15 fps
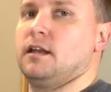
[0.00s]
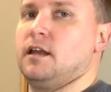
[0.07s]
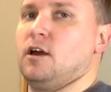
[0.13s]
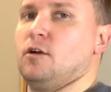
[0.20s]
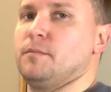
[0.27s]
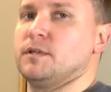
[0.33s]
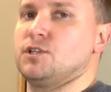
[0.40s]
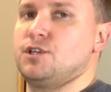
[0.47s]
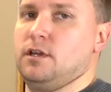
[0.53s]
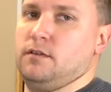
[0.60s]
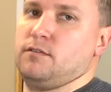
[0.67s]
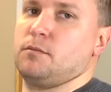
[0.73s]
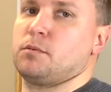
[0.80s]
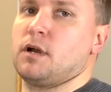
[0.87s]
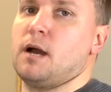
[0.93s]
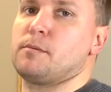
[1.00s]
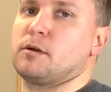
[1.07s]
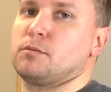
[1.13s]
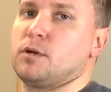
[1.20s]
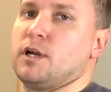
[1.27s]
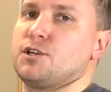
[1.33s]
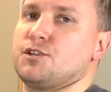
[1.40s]
and help achieve the
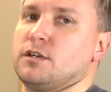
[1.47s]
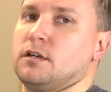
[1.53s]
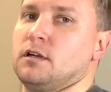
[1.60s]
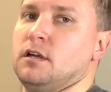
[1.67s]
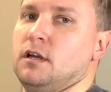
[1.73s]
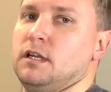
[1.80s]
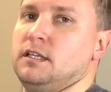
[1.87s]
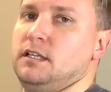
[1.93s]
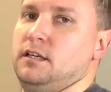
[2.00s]
proper pressure